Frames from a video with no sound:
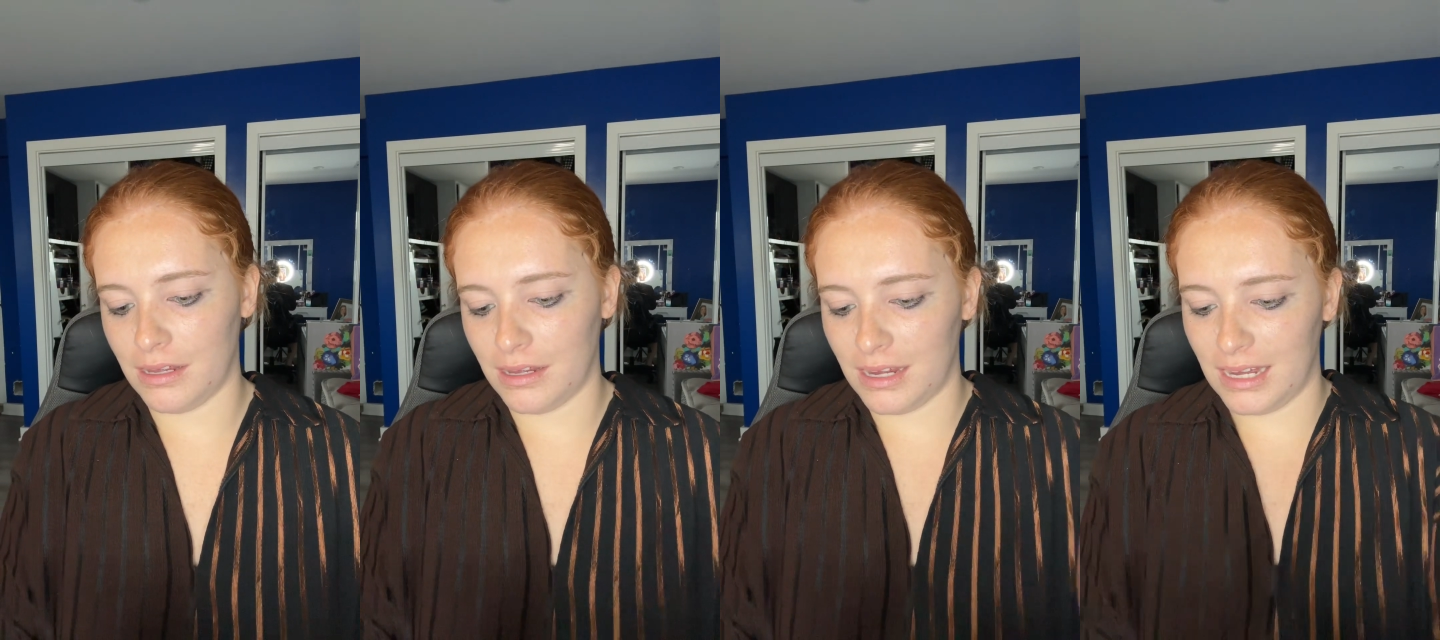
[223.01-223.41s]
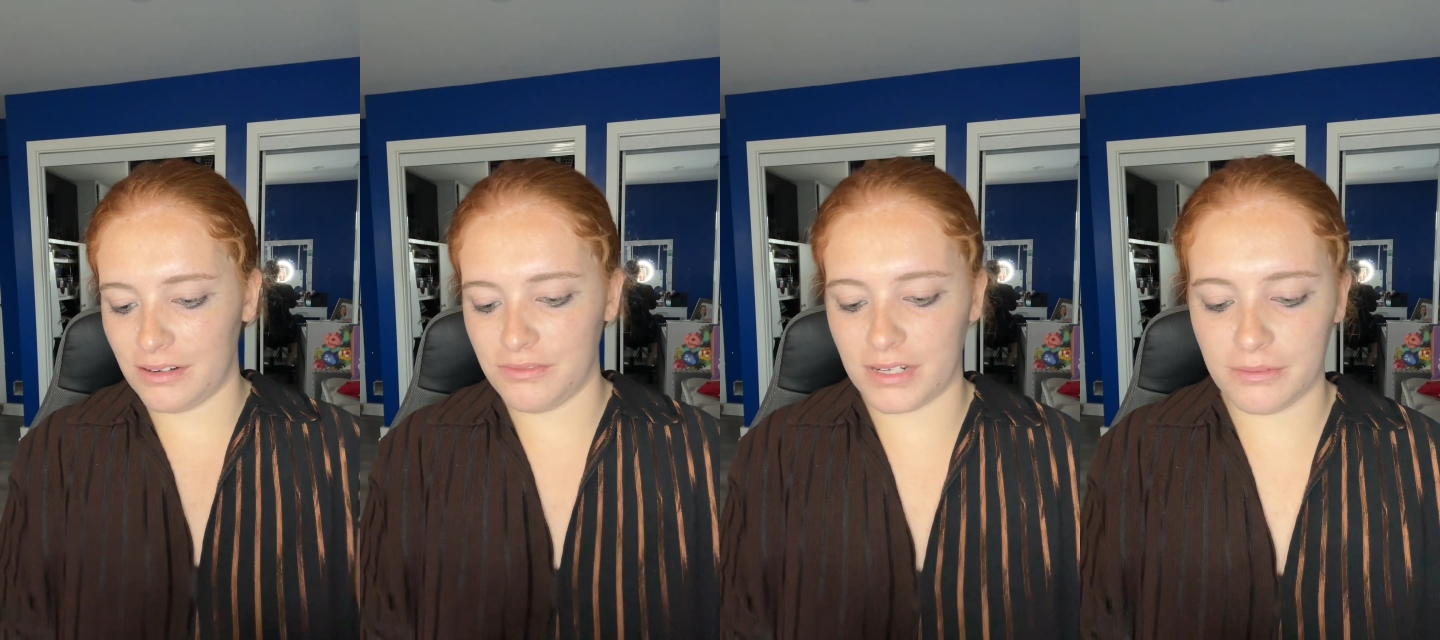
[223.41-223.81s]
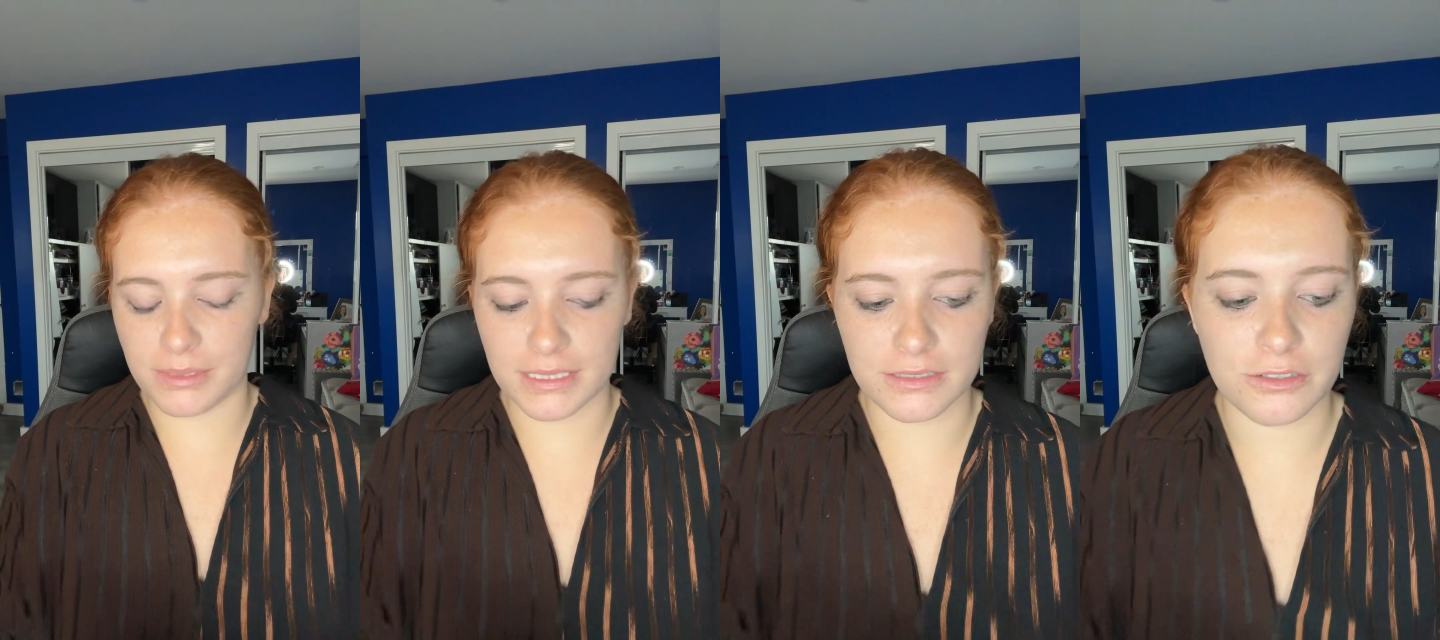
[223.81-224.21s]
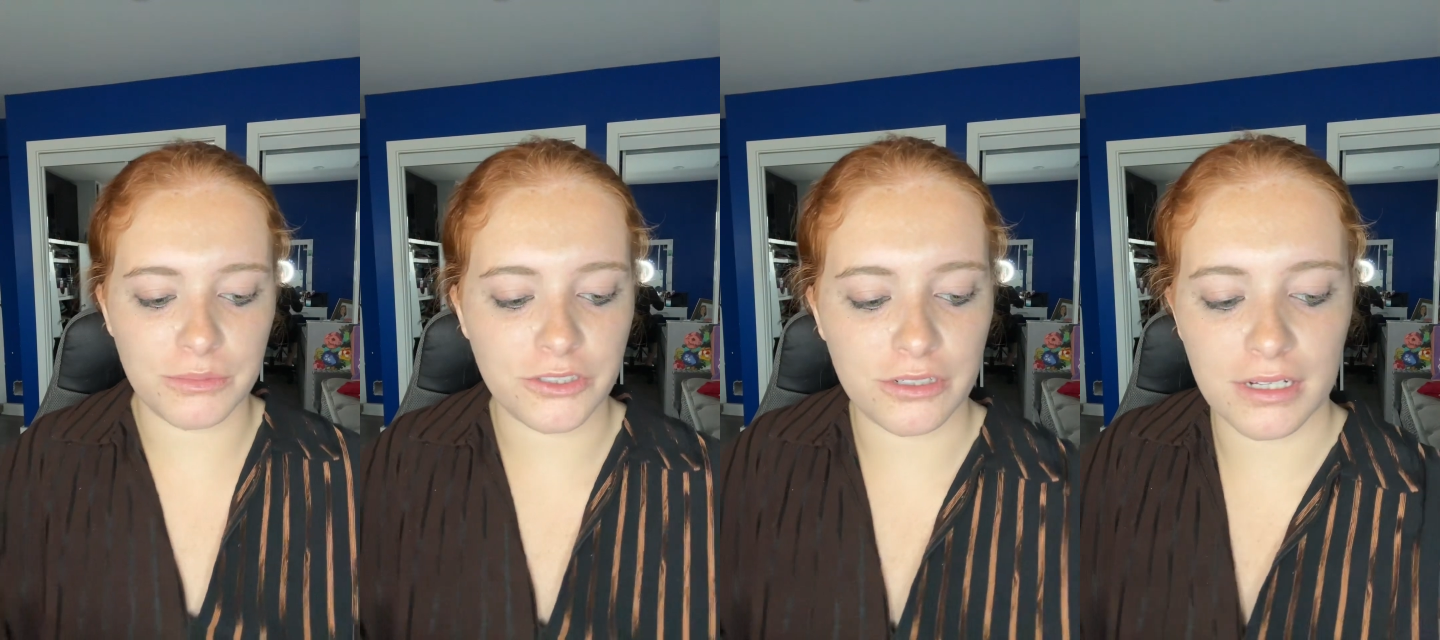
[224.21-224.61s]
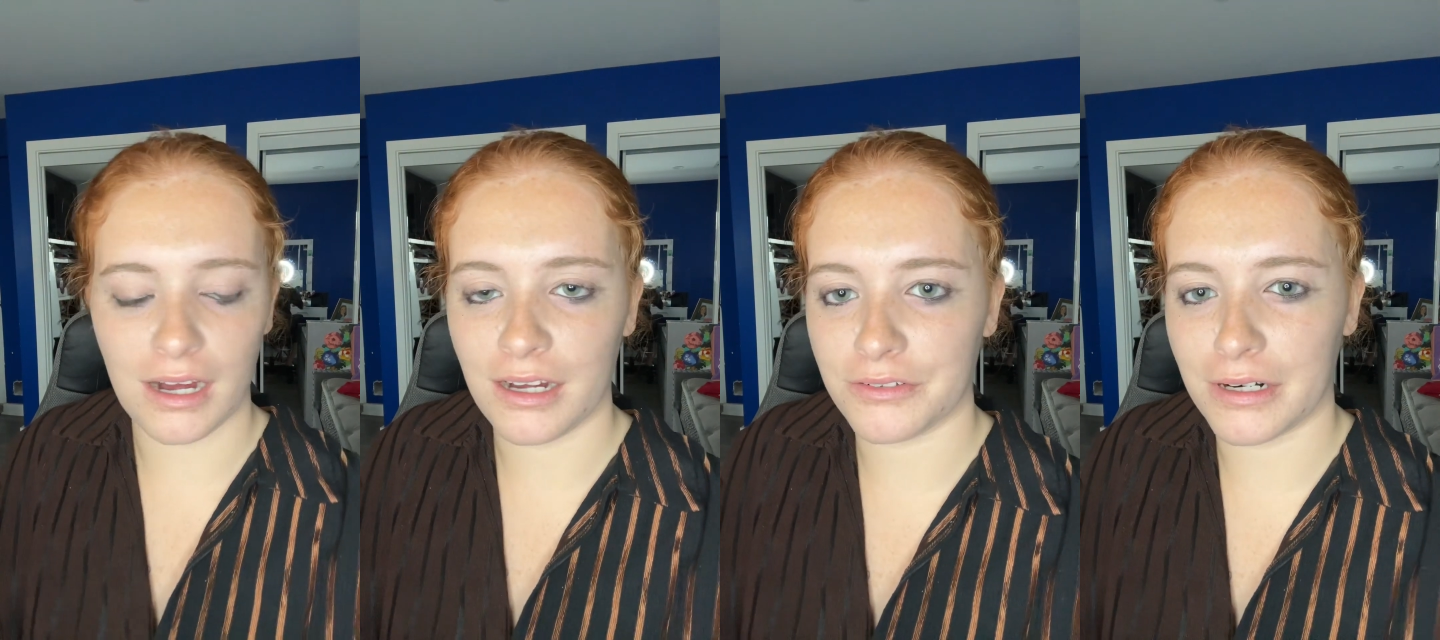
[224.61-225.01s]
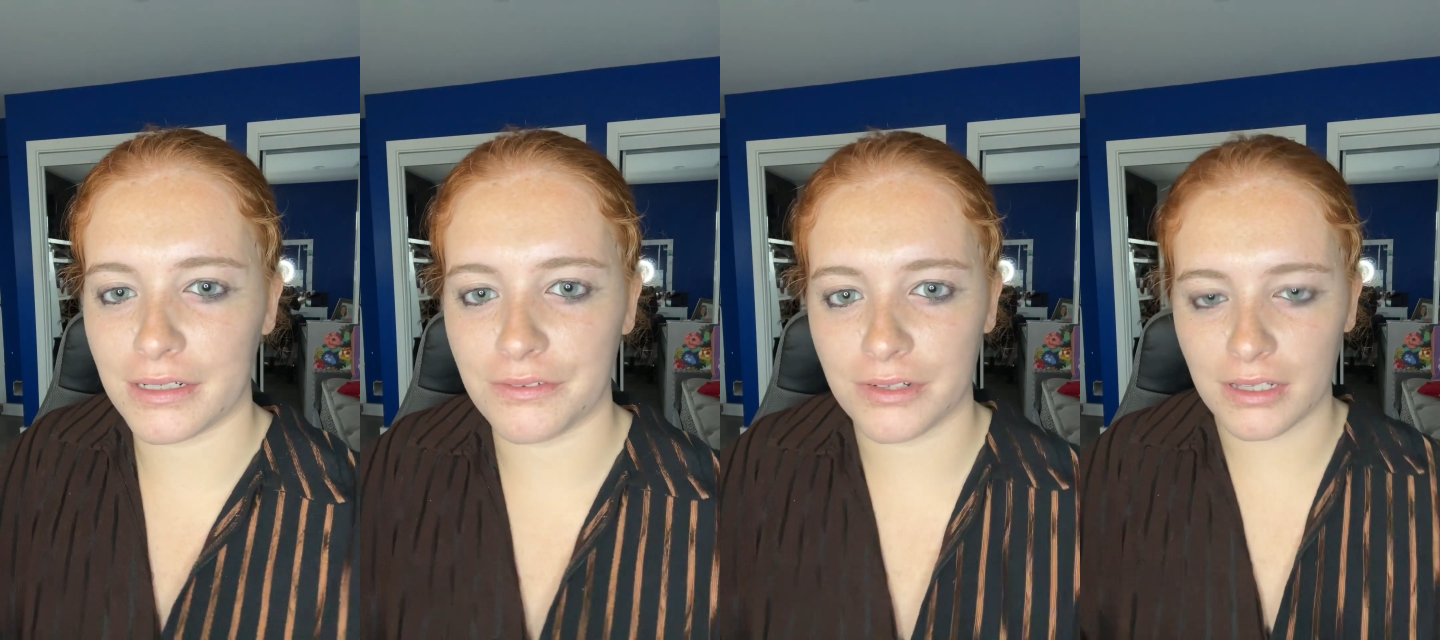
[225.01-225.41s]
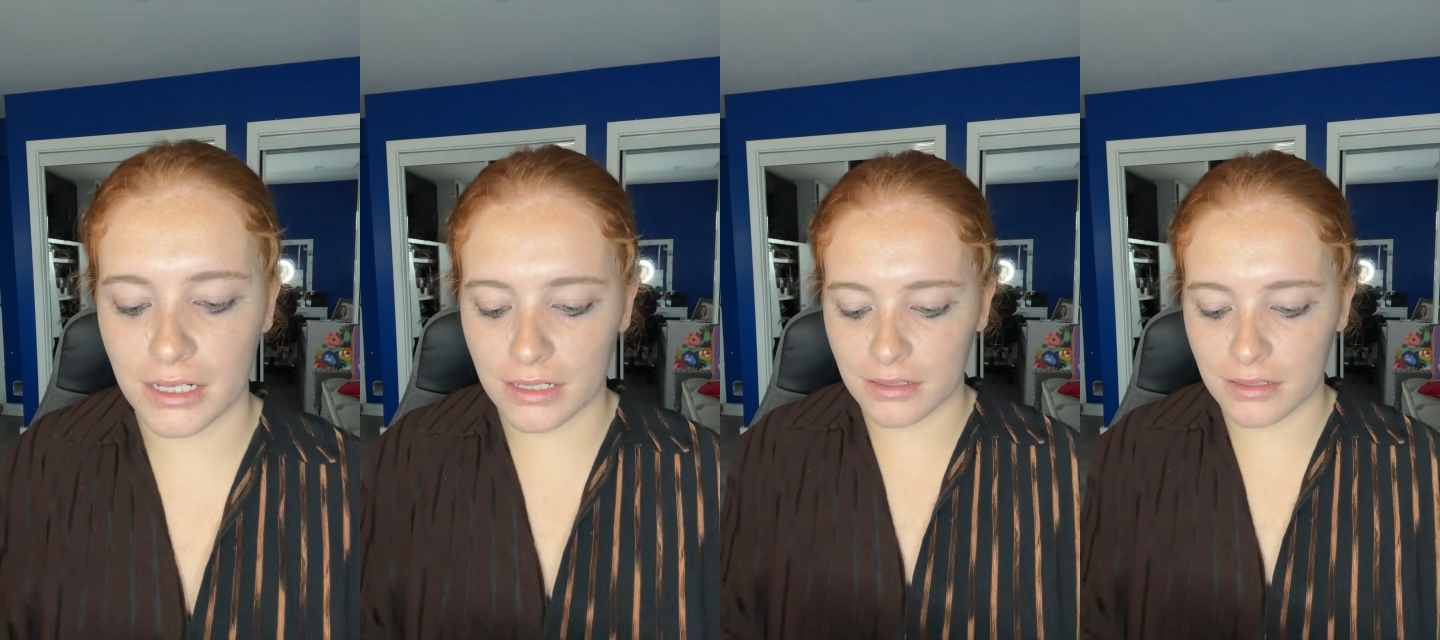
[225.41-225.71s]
I don't vibe with it so much on a cotton round, I feel like.